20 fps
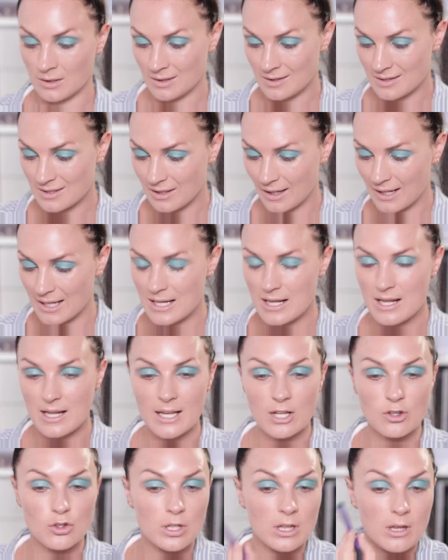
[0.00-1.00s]
It's like
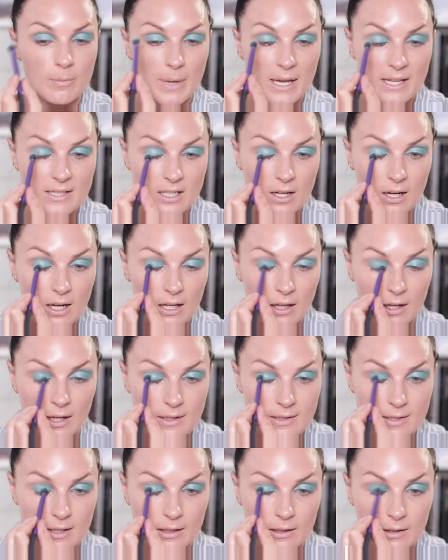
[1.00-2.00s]
literally the best
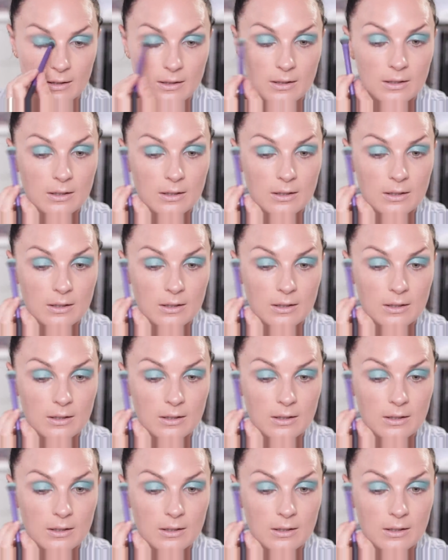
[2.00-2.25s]
highlighter.